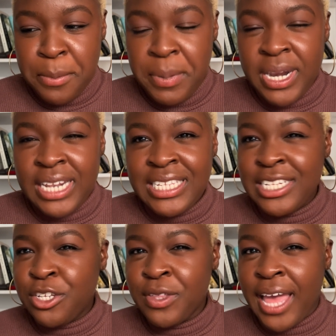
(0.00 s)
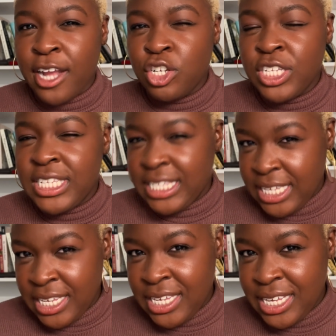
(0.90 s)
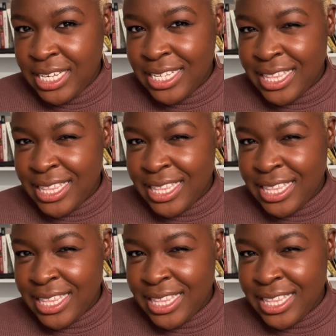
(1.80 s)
but it isn't until they actually see